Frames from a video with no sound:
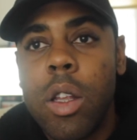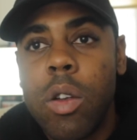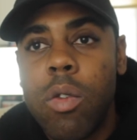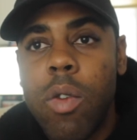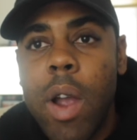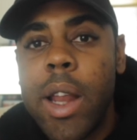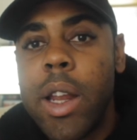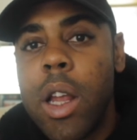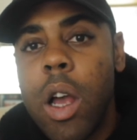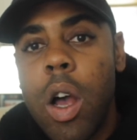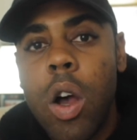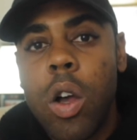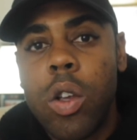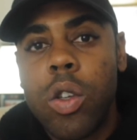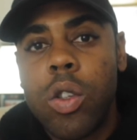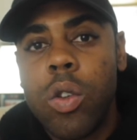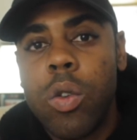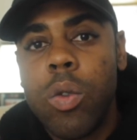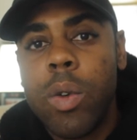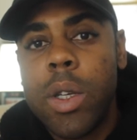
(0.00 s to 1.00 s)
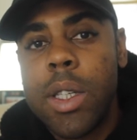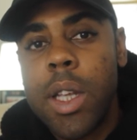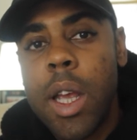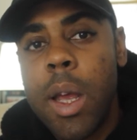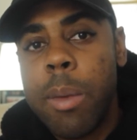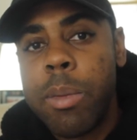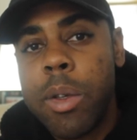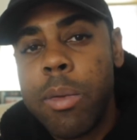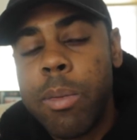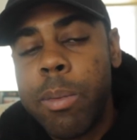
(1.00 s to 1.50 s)
grade at Arsenal in
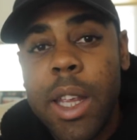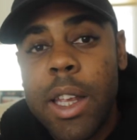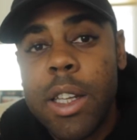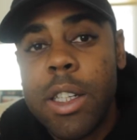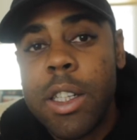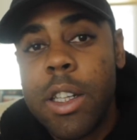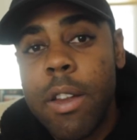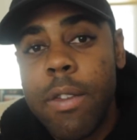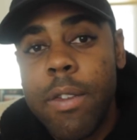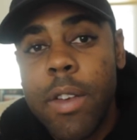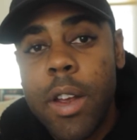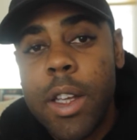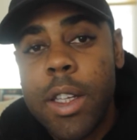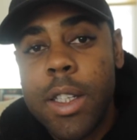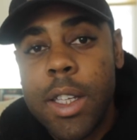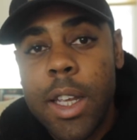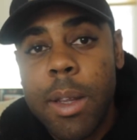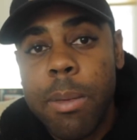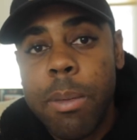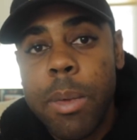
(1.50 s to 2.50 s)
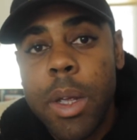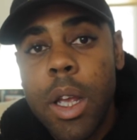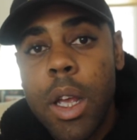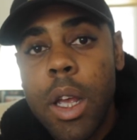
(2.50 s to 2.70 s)
terms of getting to the first team.